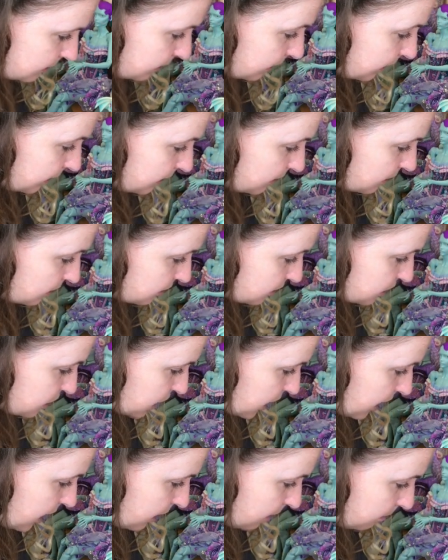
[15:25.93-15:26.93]
in her
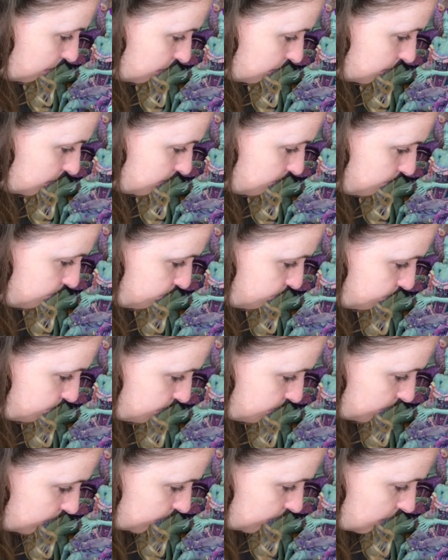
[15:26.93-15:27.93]
shop
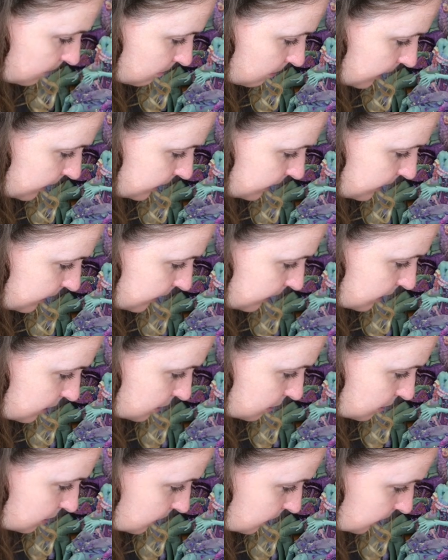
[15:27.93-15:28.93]
right now.
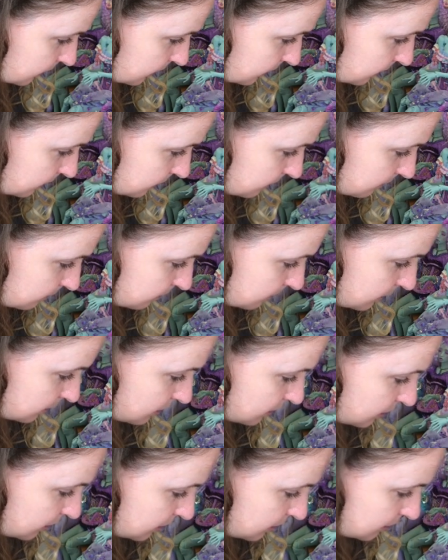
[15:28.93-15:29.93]
Um,
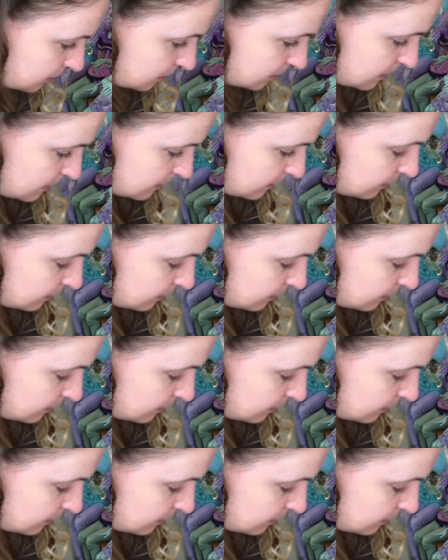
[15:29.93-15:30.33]
so,